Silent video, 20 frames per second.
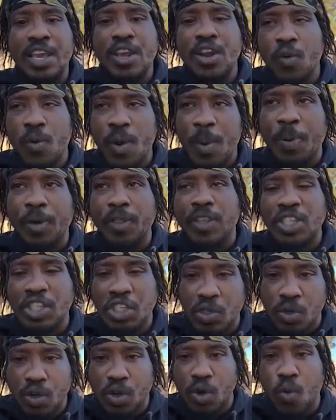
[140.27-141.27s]
you know, we put
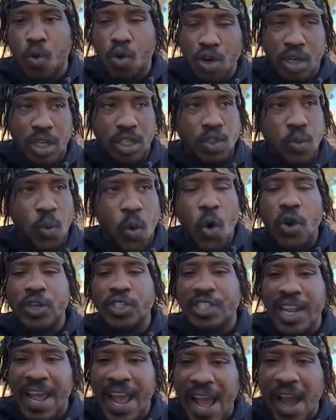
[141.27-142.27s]
the
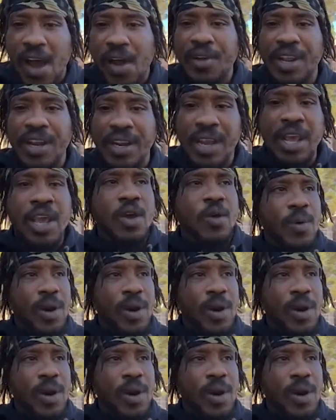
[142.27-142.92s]
swords down and